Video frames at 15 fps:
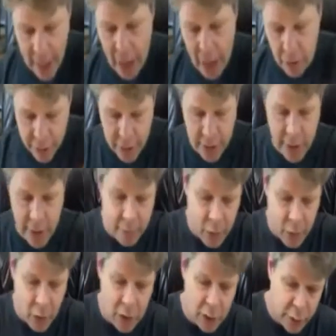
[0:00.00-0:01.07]
it out the
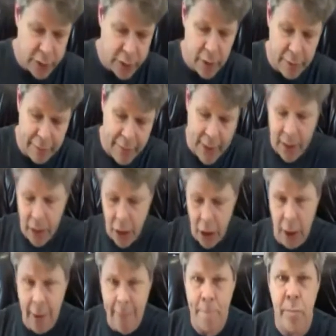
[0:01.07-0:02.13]
keyboard with your
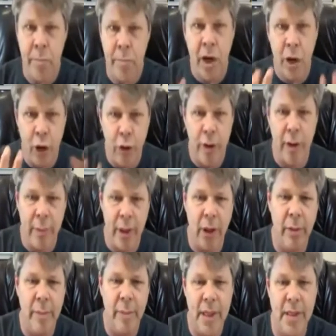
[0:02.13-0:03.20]
finger, you can
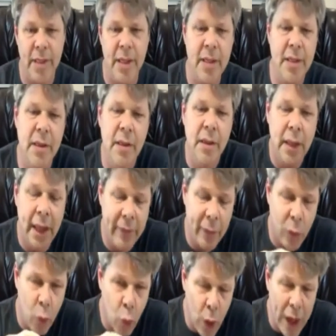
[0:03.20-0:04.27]
build a business.
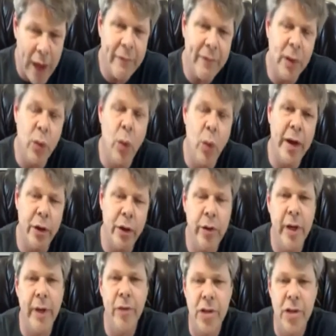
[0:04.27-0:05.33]
If, if and when
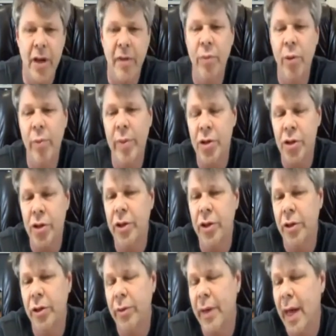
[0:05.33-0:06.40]
you give yourself permission
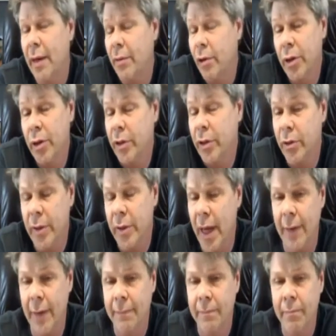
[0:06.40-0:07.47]
to do that, you can do
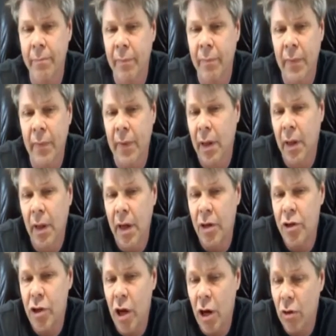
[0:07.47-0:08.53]
that.
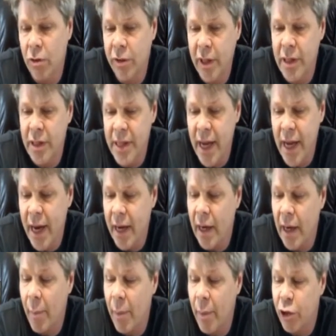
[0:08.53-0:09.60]
And so to
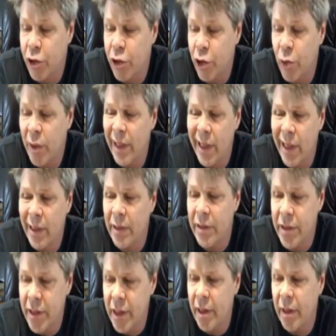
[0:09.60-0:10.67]
say, I'm going to do it
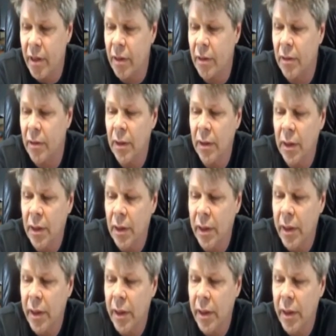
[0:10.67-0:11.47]
until